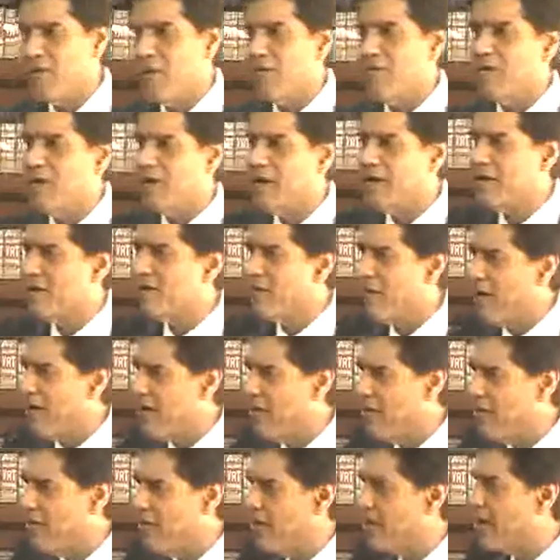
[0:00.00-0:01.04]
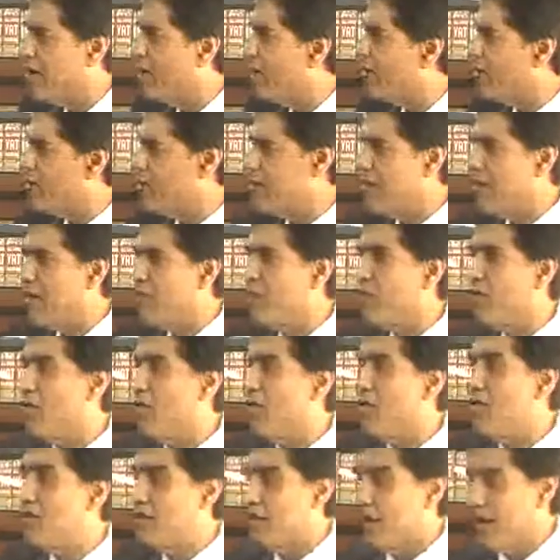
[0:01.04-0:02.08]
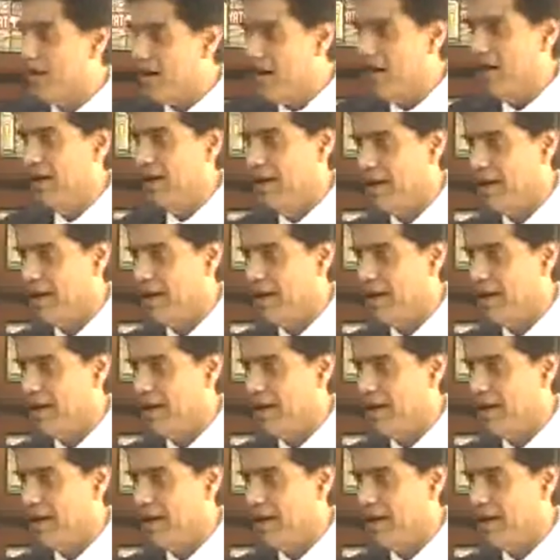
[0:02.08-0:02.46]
it is very difficult because you have to go general.